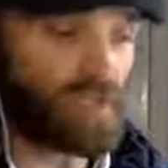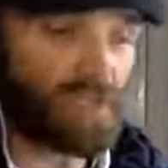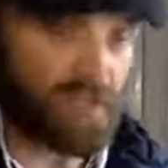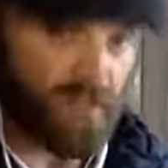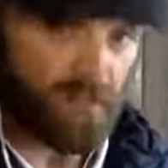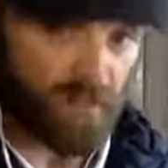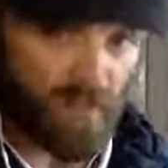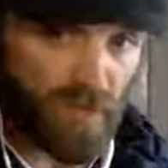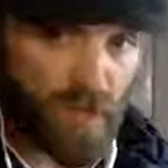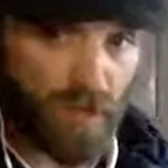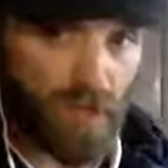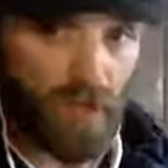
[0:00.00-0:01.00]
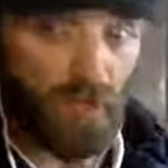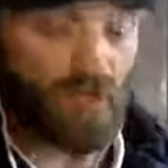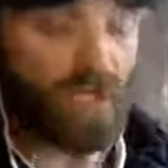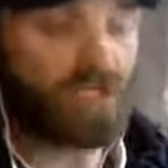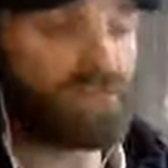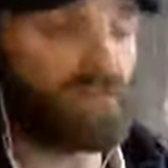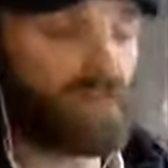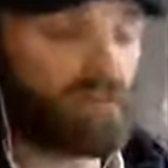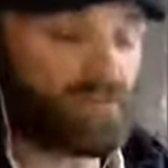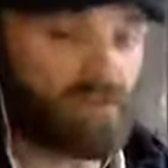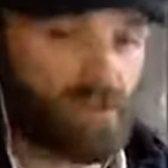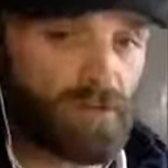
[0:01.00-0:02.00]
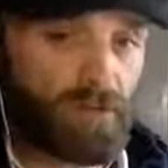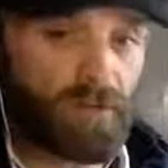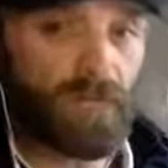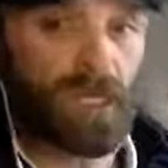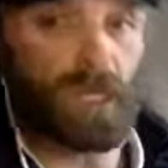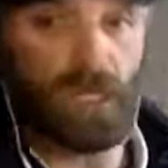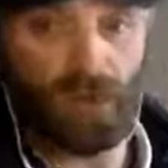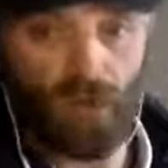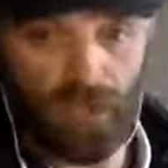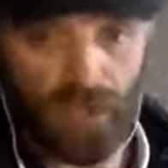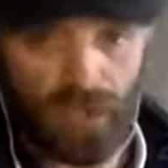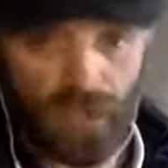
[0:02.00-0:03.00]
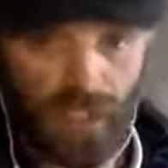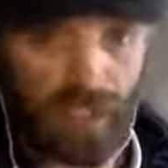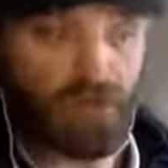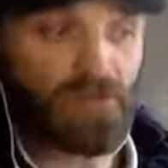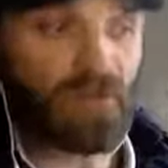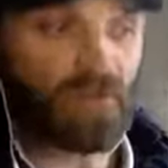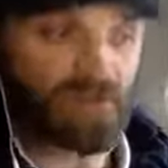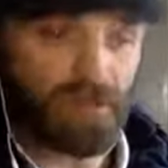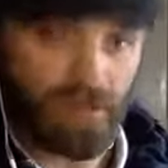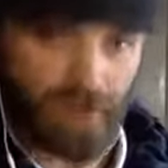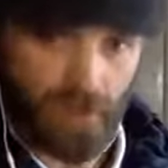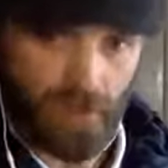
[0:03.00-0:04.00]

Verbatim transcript: That's an evil spirit. What else are they given to? Getting annoyed, taking offense.